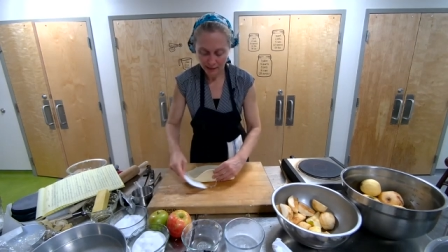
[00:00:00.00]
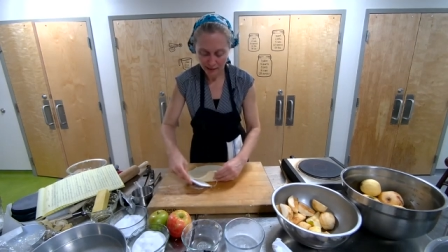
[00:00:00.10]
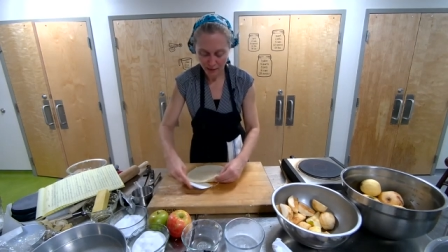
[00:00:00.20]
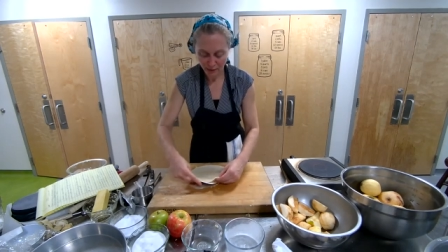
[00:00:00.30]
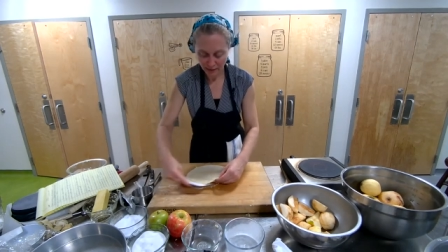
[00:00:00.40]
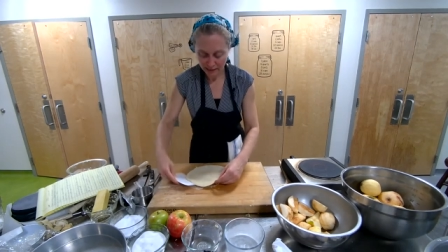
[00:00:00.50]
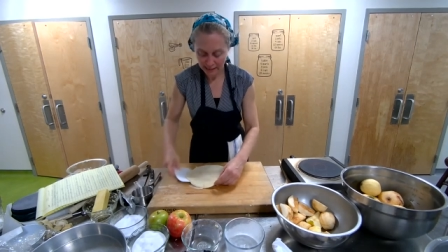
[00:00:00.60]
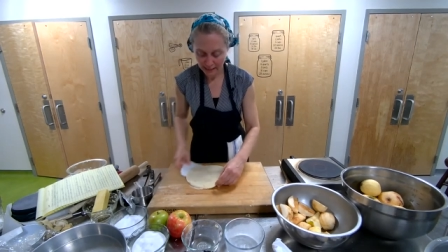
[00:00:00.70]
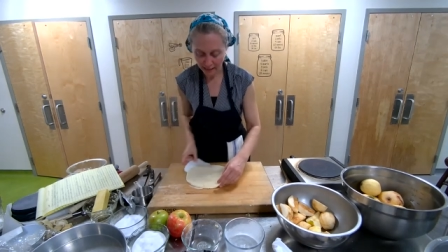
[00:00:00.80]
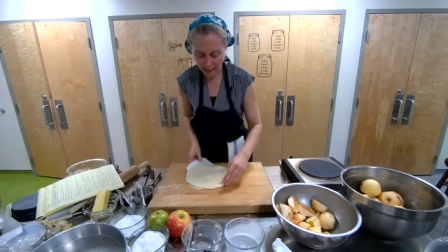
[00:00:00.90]
You can
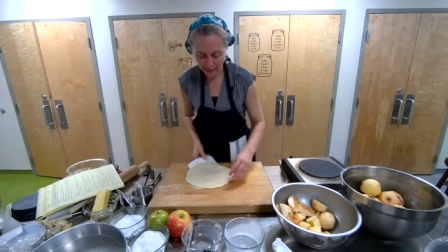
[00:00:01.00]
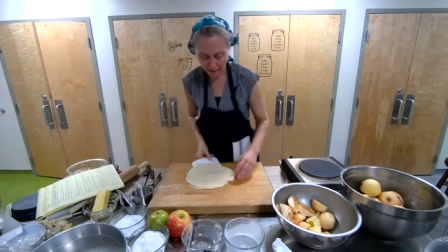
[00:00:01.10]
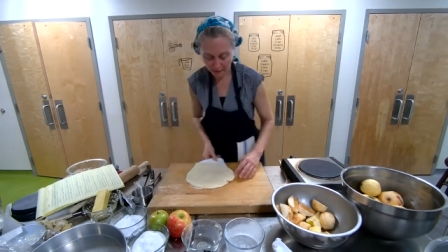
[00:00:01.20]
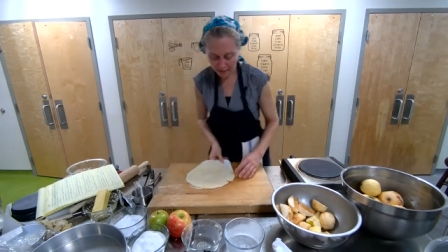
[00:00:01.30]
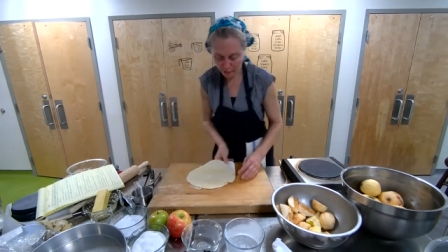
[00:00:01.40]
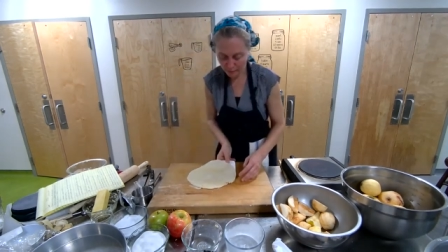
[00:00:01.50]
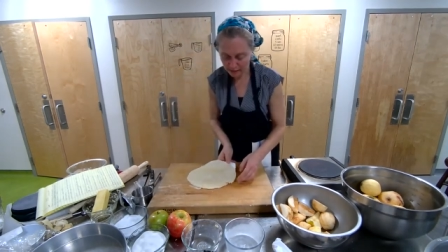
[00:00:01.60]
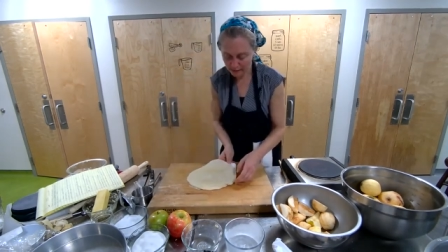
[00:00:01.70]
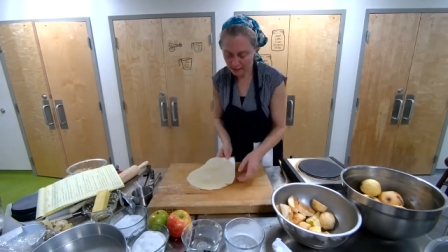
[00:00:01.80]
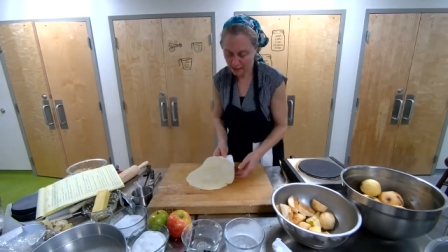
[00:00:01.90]
see it got a little bit
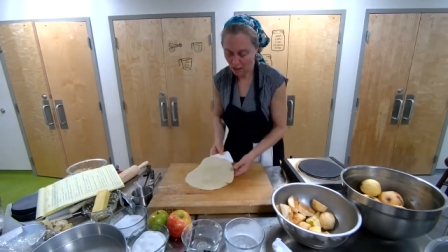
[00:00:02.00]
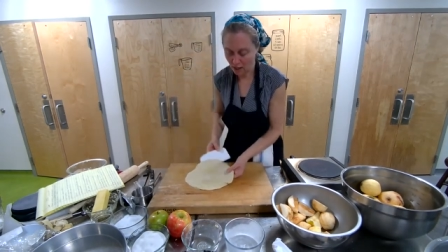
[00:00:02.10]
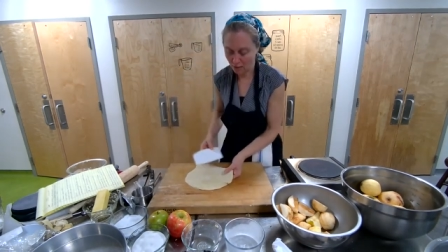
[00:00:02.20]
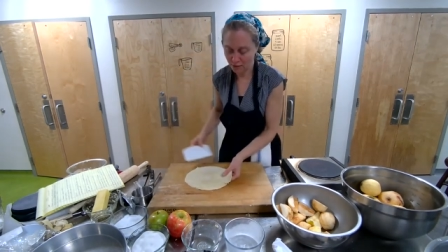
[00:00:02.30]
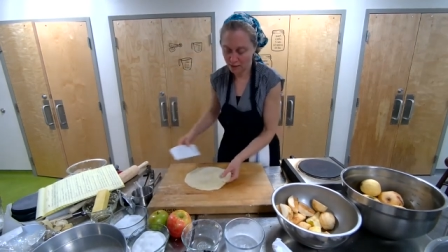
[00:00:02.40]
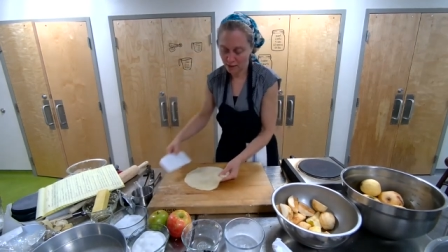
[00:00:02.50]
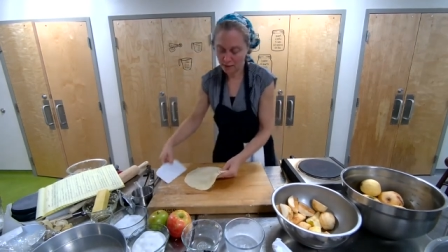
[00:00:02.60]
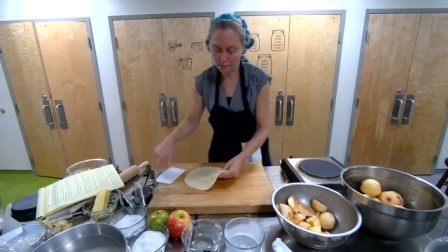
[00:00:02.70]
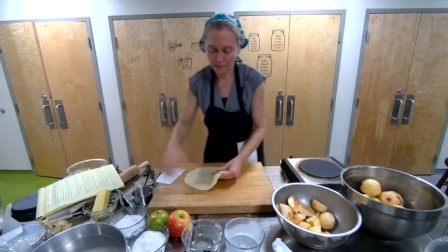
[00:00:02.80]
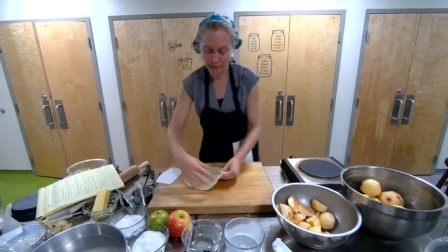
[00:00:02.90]
soft,
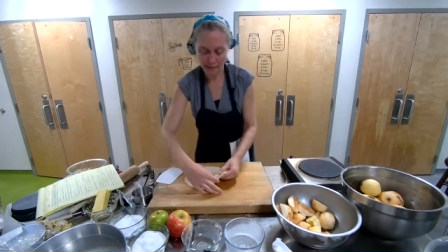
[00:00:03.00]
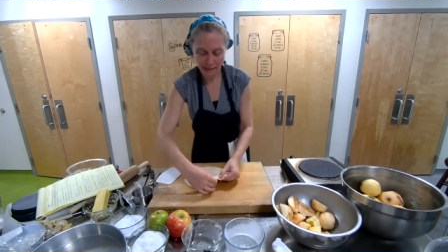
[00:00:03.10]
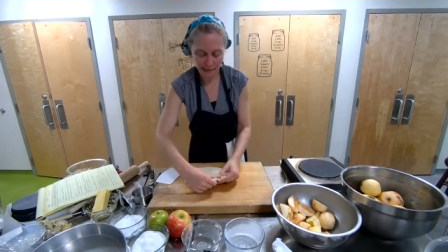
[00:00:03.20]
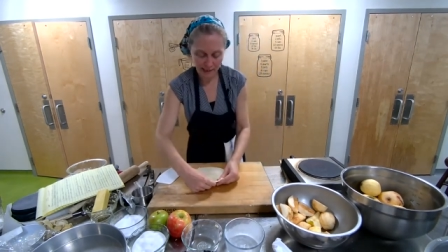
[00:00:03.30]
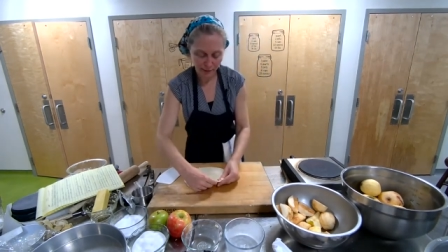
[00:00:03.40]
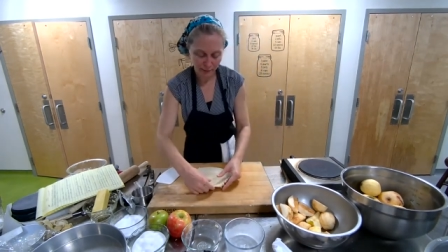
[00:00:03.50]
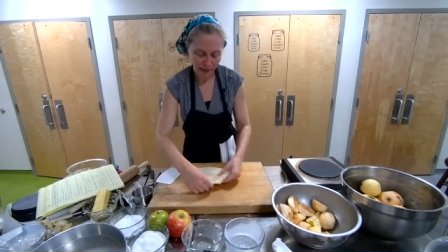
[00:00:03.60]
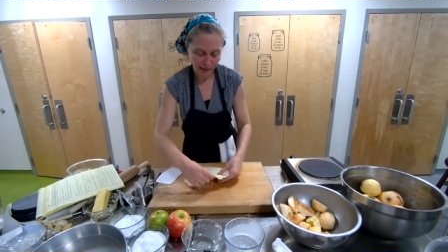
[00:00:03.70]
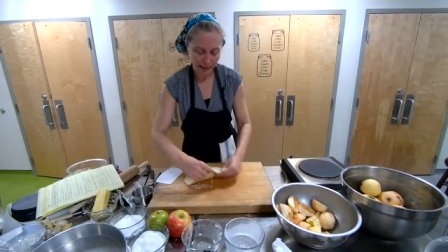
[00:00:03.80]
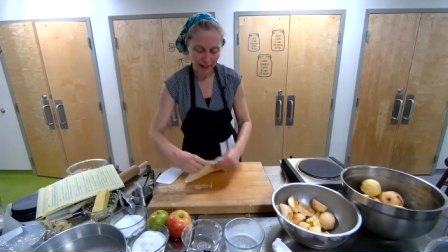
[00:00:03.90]
but that's going to
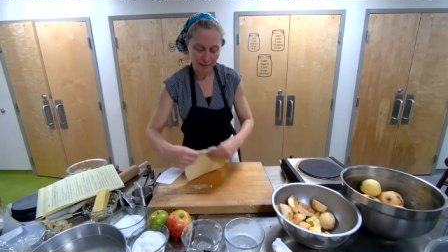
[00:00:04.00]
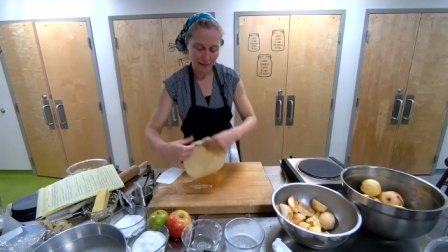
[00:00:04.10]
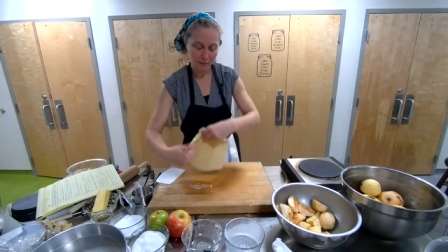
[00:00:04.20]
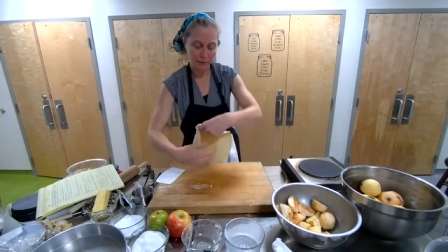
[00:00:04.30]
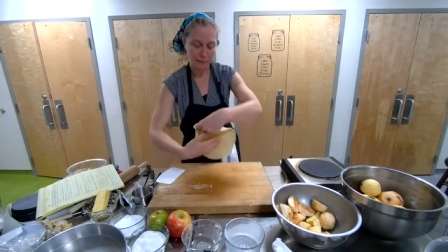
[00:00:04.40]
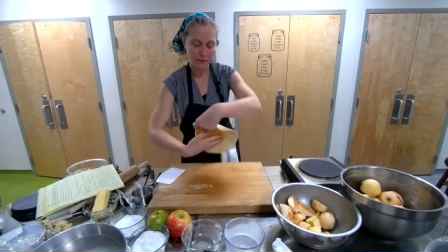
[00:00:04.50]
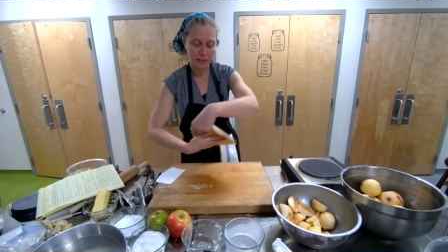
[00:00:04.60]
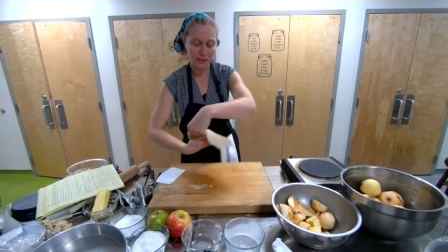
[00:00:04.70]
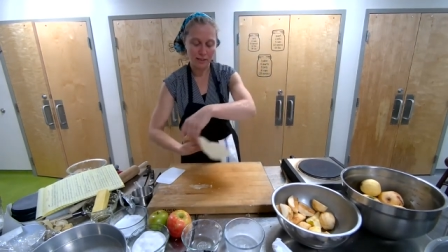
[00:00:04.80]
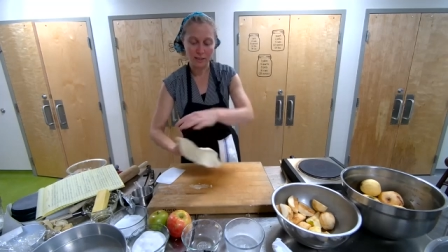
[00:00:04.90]
work. And then we would
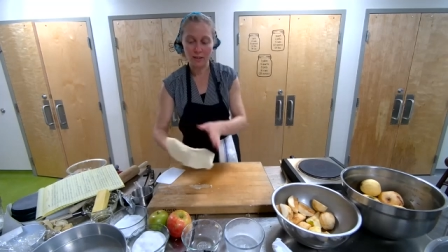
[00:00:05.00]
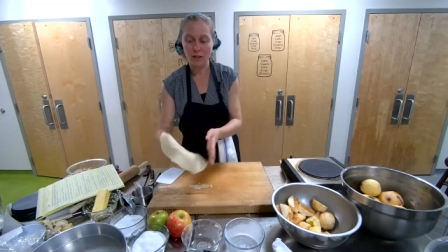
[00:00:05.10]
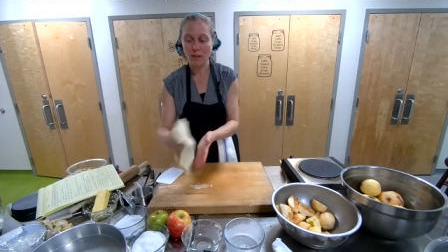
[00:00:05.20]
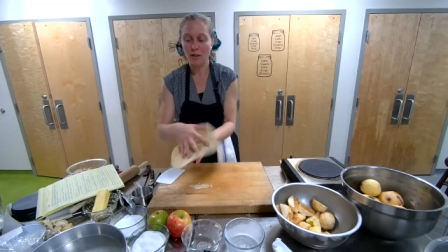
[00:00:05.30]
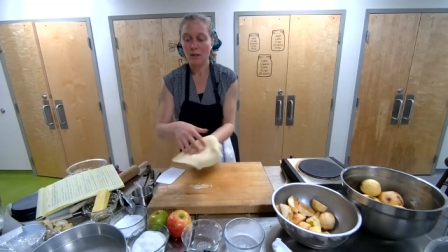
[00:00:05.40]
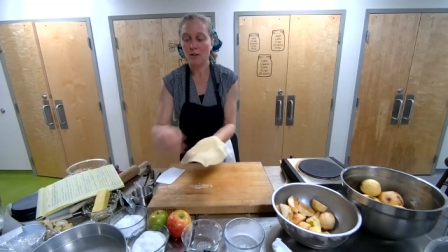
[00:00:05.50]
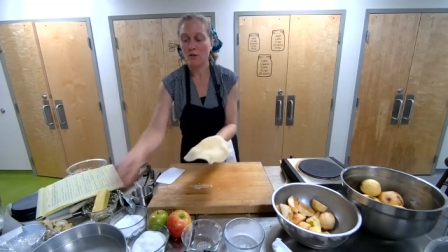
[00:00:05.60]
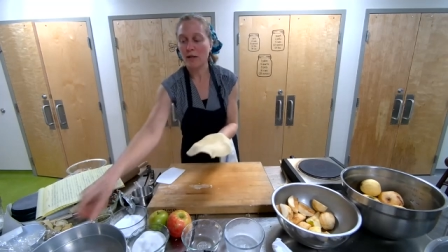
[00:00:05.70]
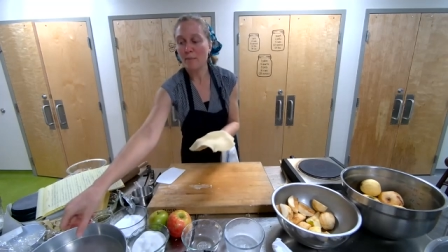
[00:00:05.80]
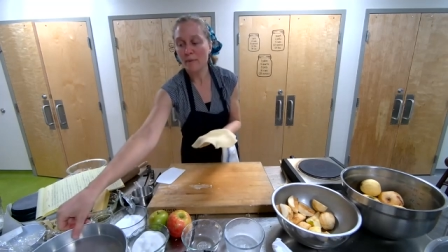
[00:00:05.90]
just
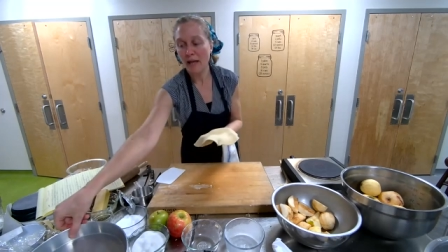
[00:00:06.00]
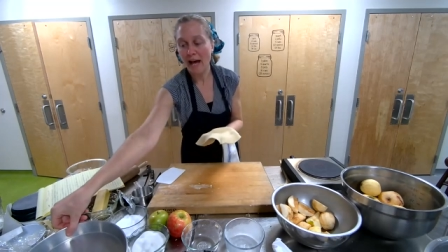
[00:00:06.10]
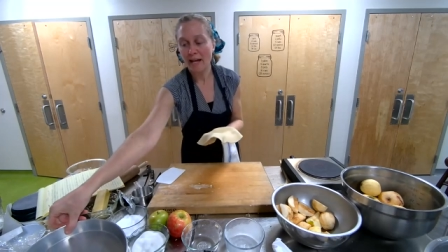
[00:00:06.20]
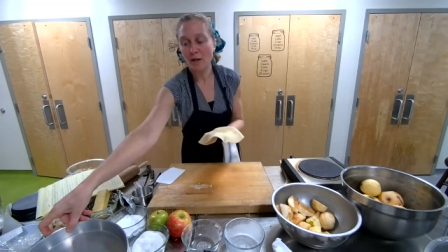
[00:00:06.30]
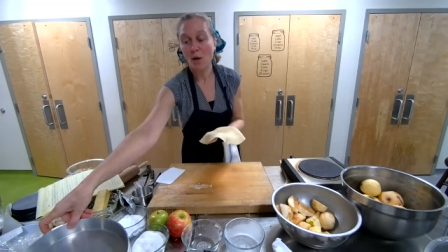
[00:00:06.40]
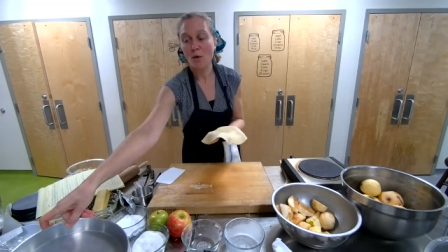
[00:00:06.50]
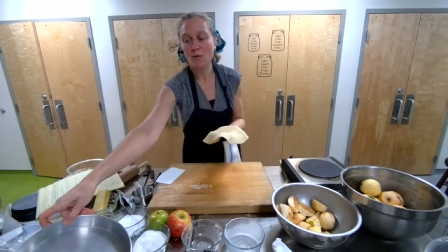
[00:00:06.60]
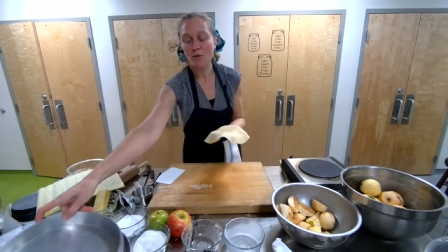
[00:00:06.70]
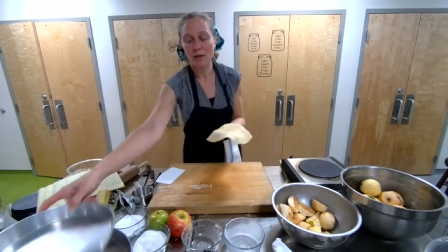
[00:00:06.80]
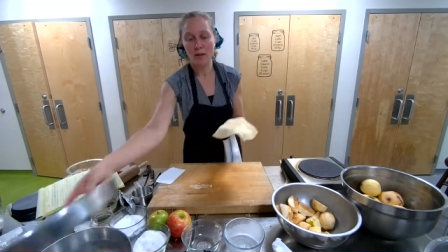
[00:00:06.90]
drape that
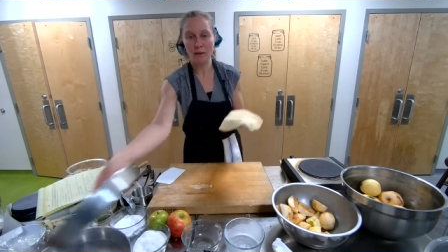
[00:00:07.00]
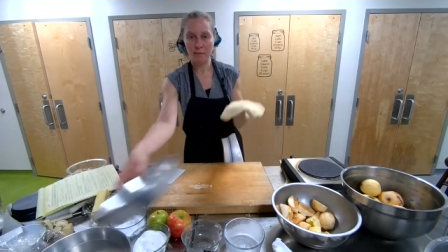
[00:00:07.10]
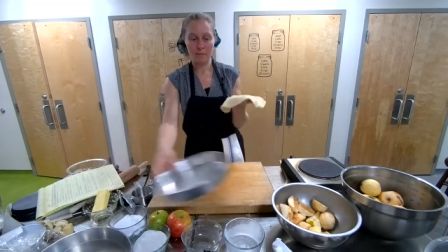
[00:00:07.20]
over